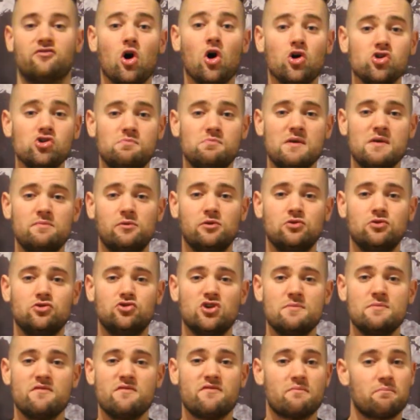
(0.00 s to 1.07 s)
For all you people who
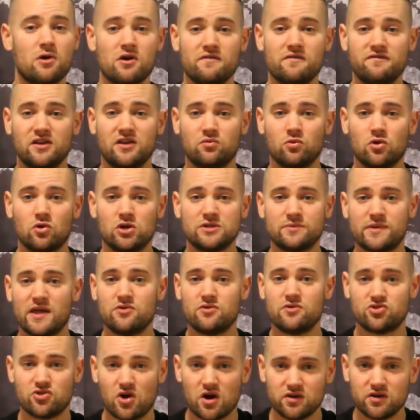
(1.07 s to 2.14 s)
dream of a perfect world
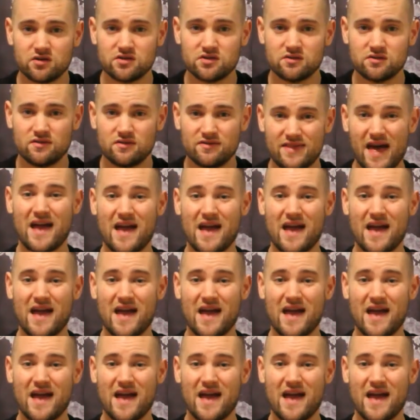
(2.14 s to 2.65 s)
without drugs,